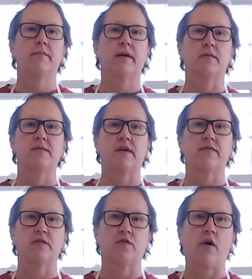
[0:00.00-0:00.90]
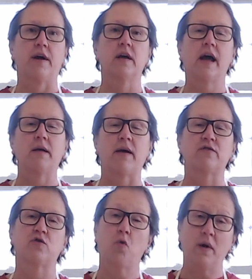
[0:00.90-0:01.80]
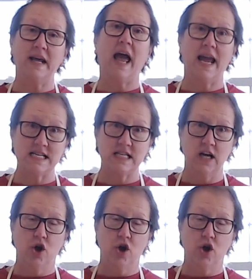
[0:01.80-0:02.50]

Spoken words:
Better be safe than sorry. Anyway, so 28